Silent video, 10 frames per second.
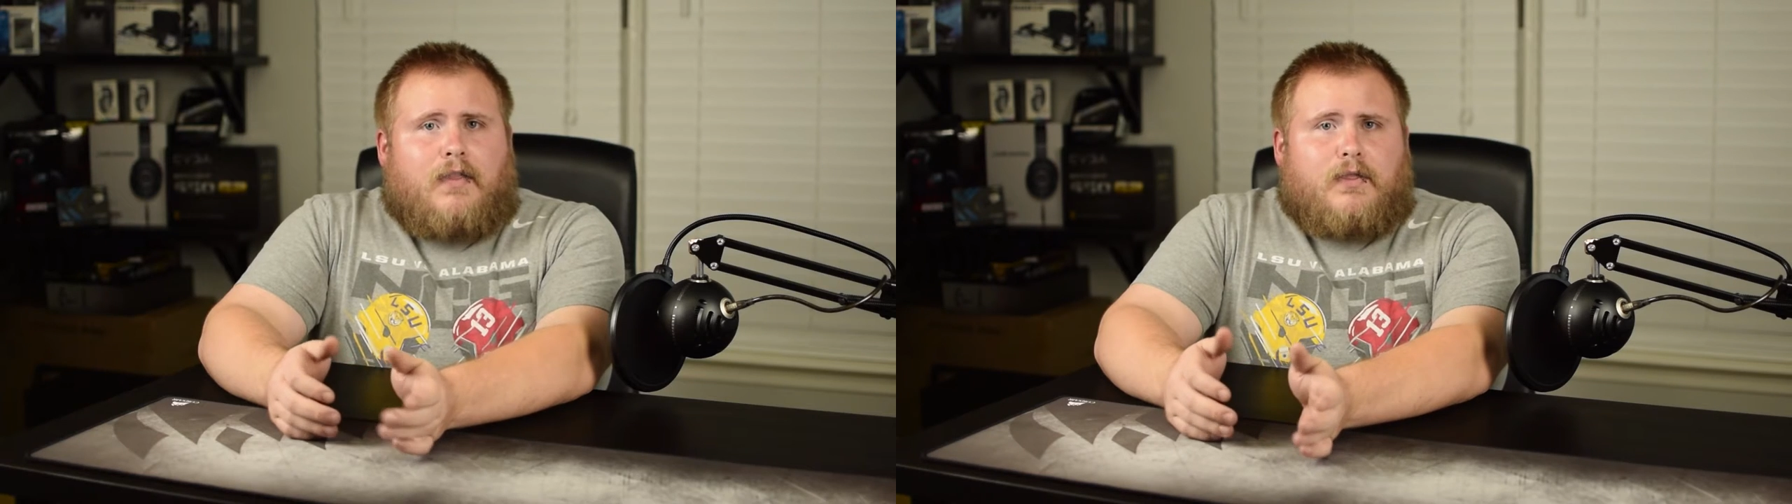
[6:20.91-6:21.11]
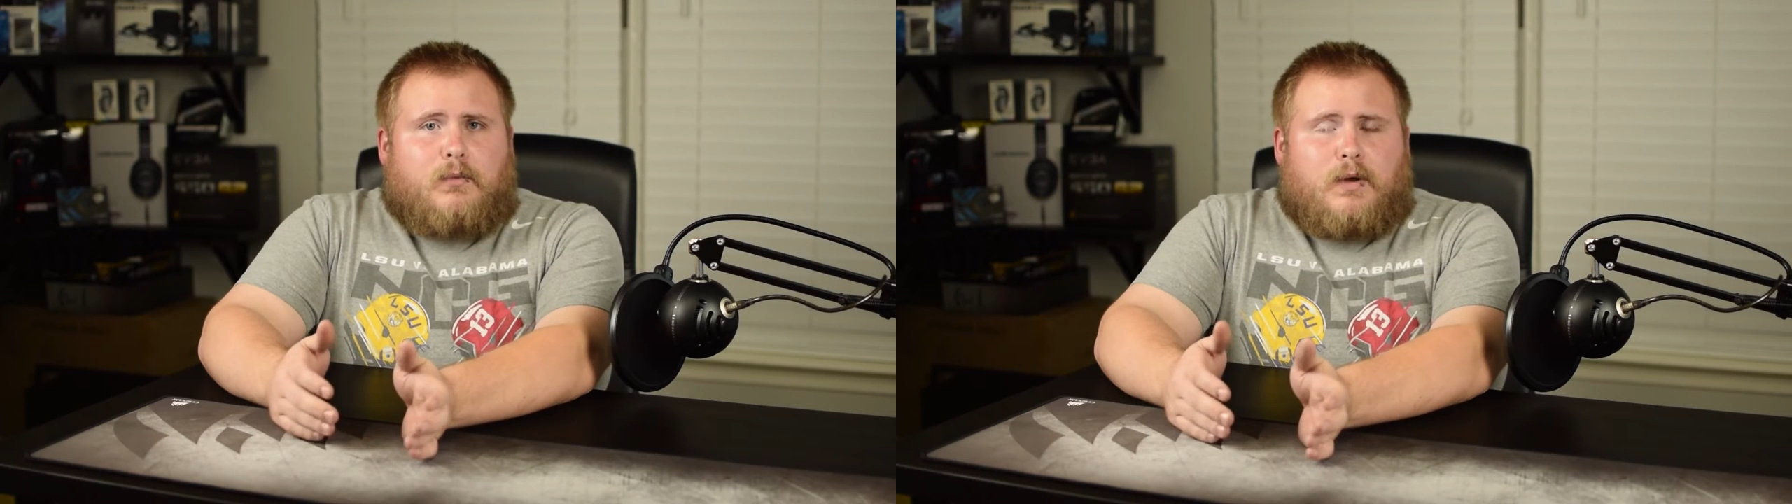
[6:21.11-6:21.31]

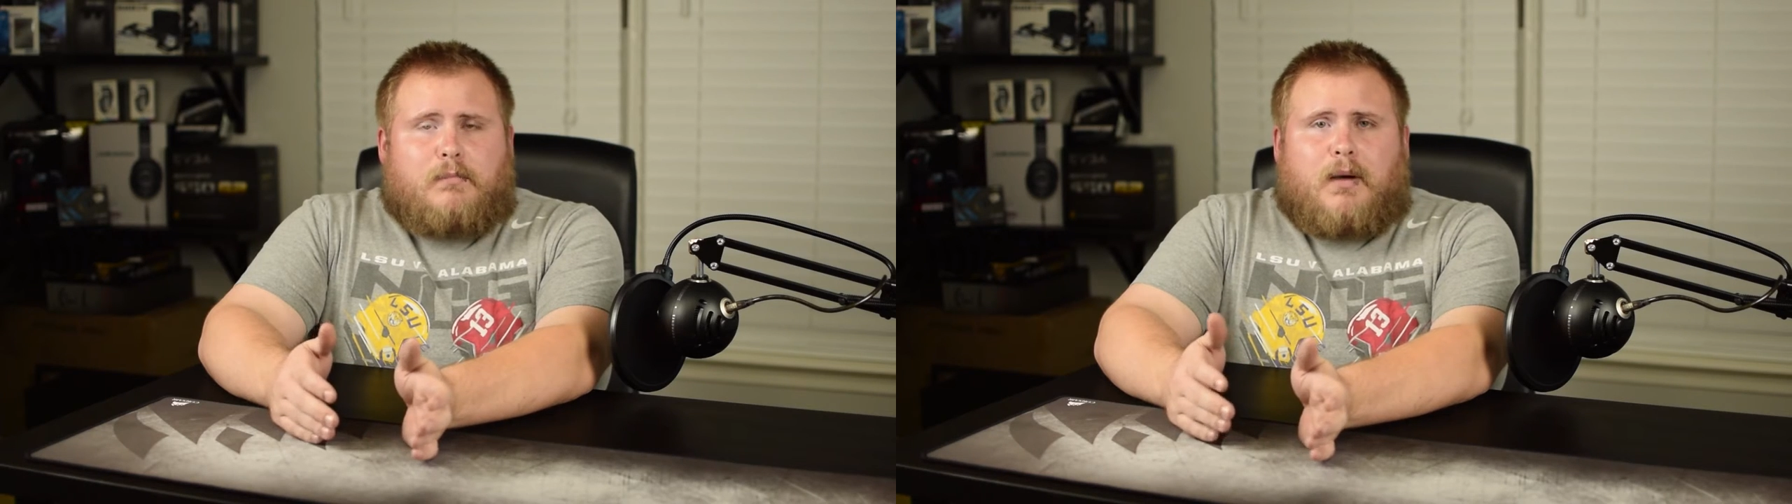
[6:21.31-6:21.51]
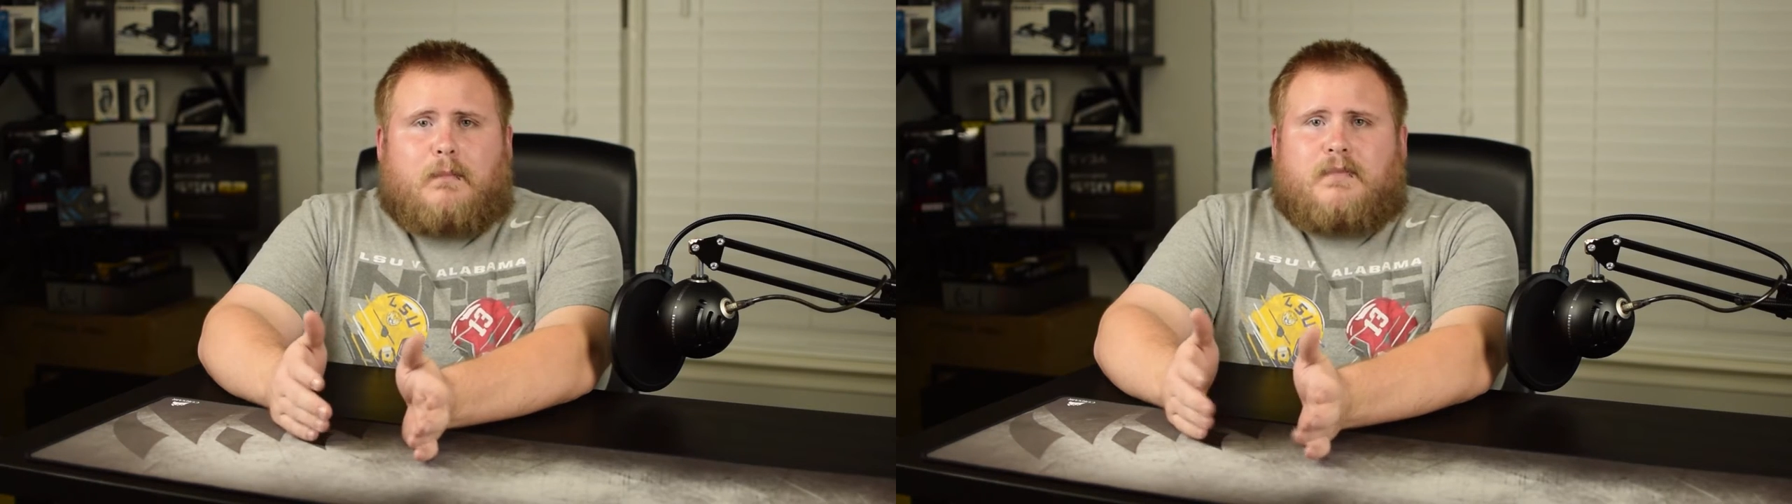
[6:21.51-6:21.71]
then we
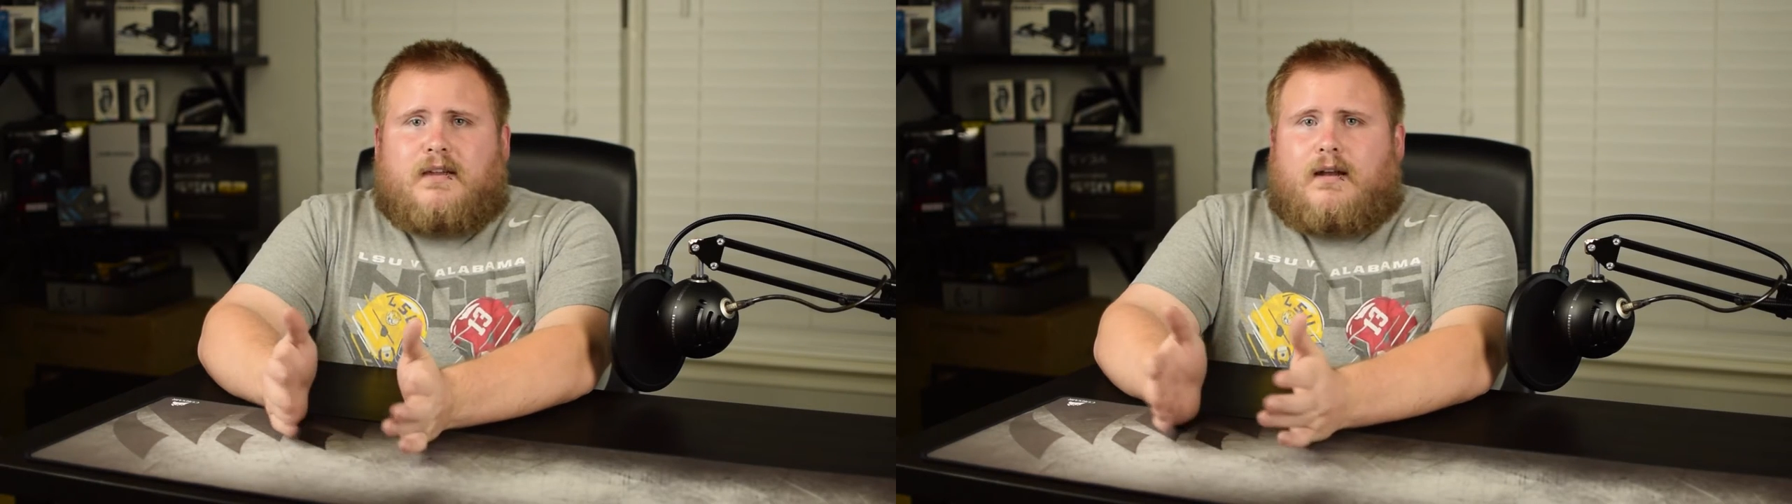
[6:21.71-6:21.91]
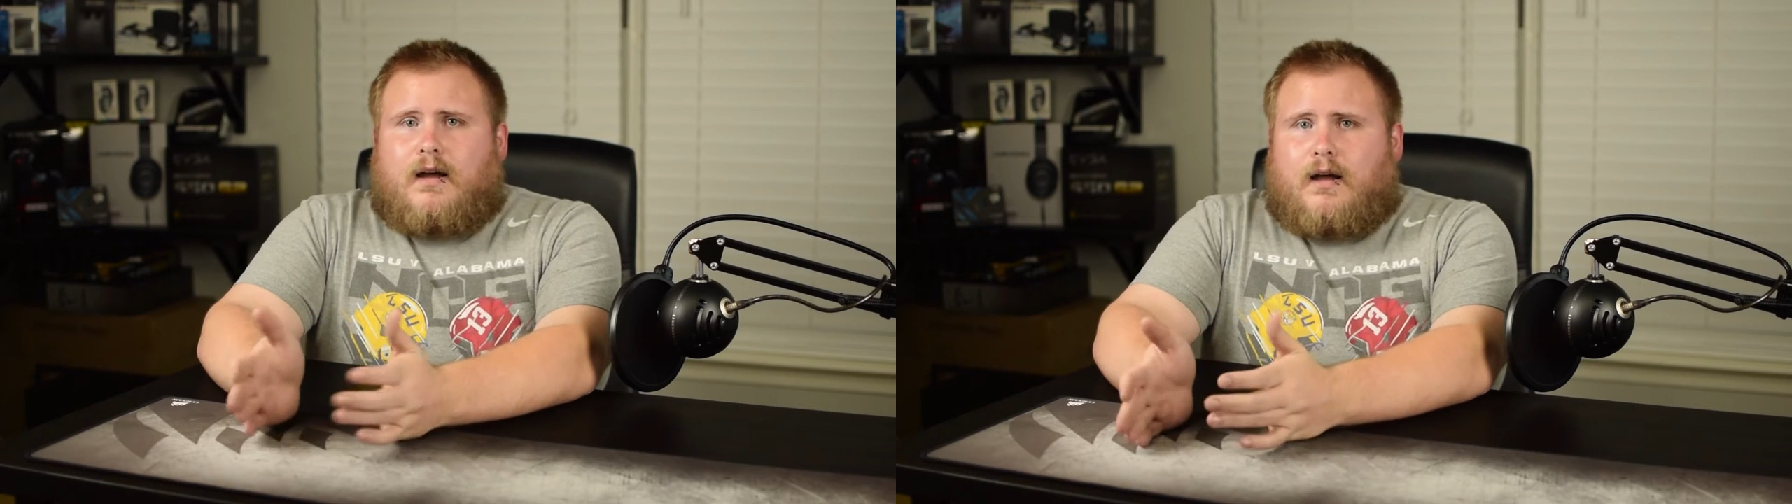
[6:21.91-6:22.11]
bumped
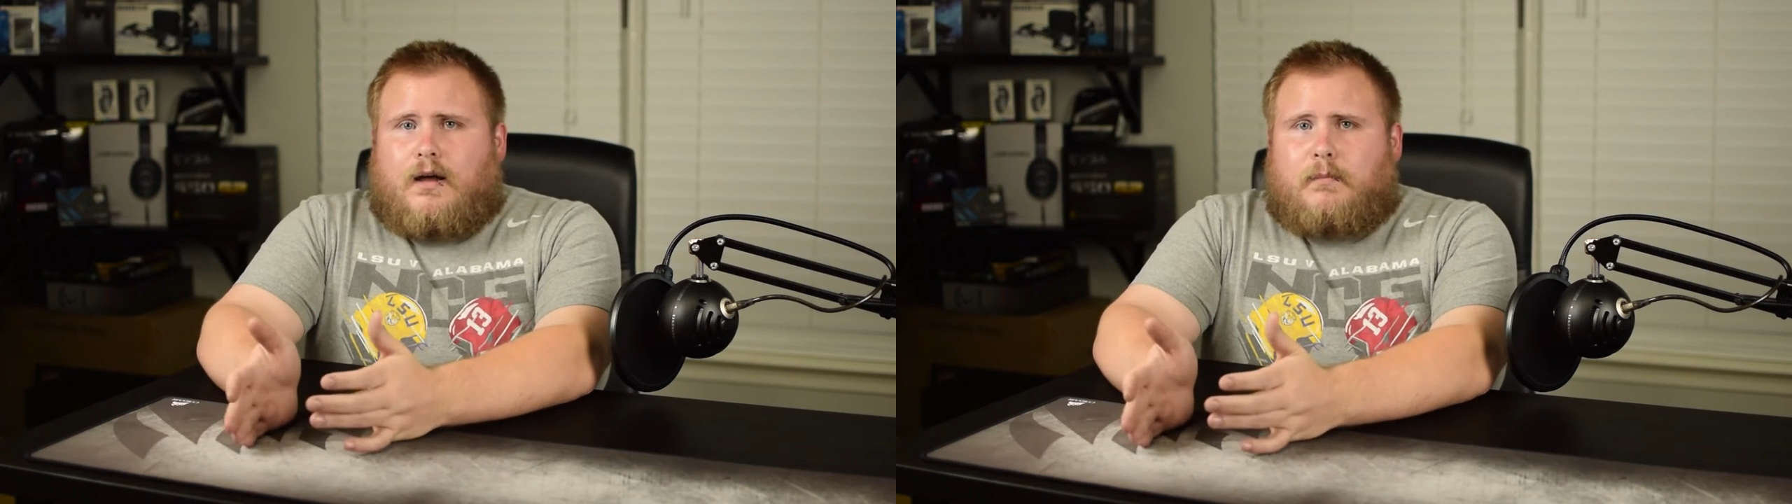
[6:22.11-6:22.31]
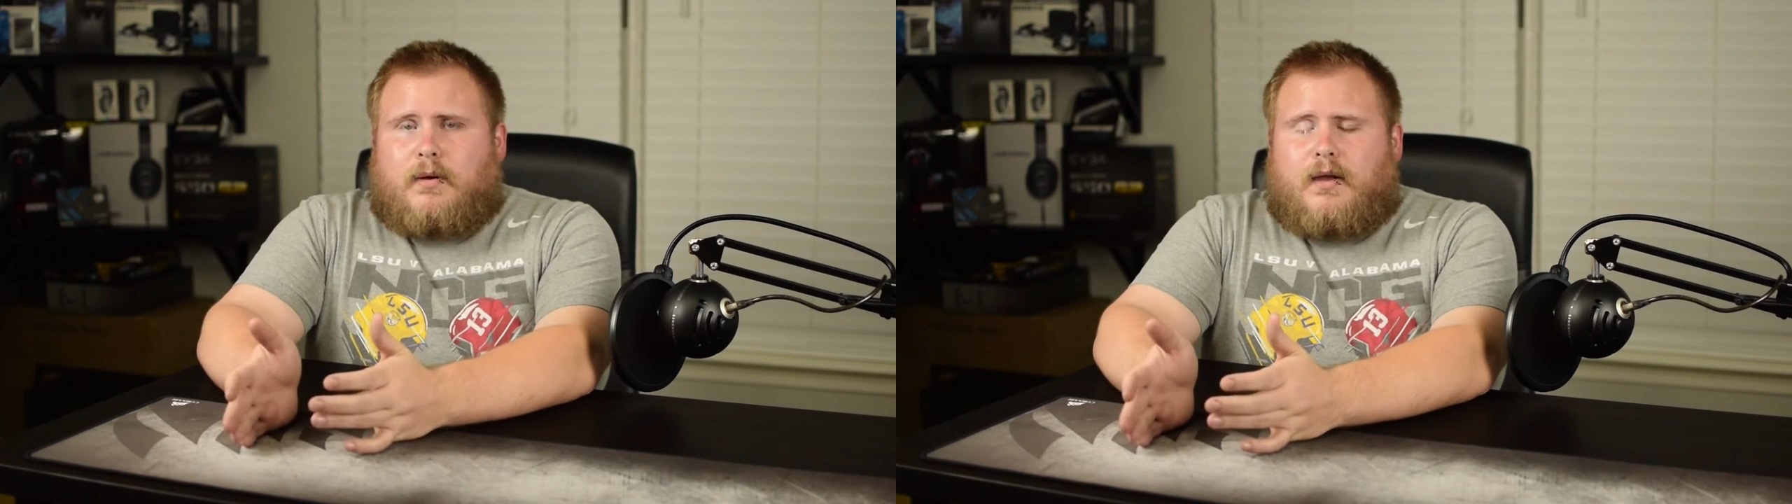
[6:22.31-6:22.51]
it
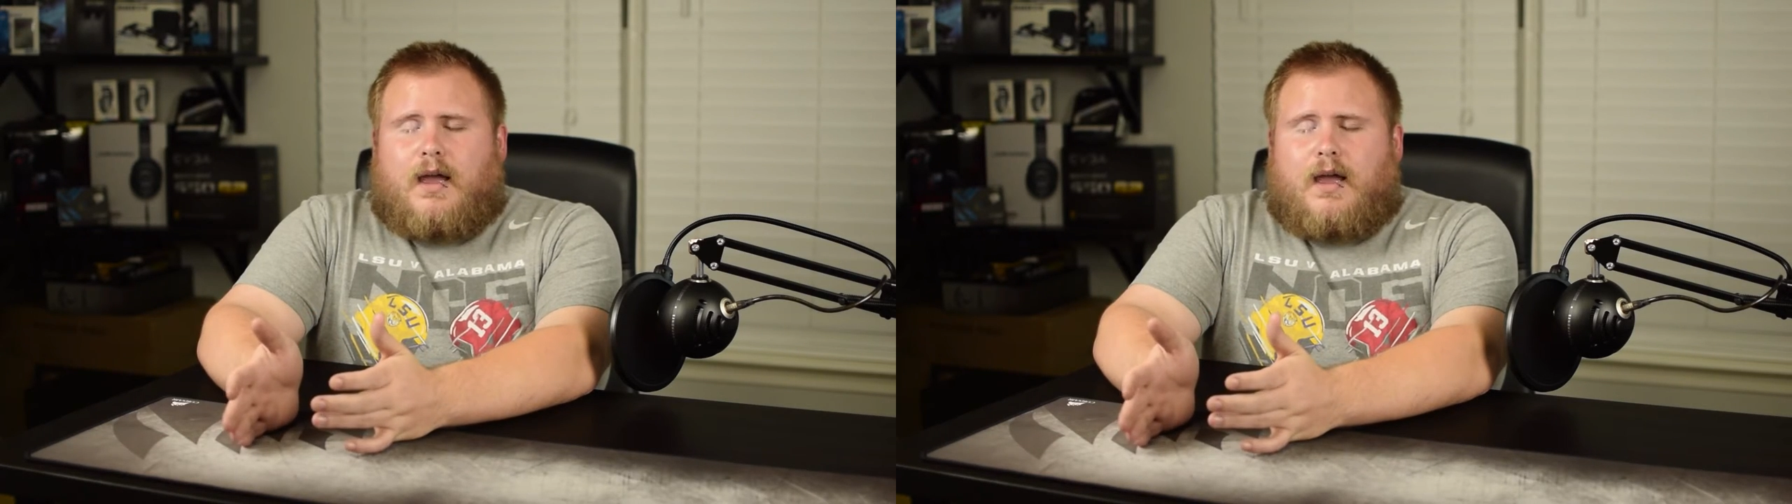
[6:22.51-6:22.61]
up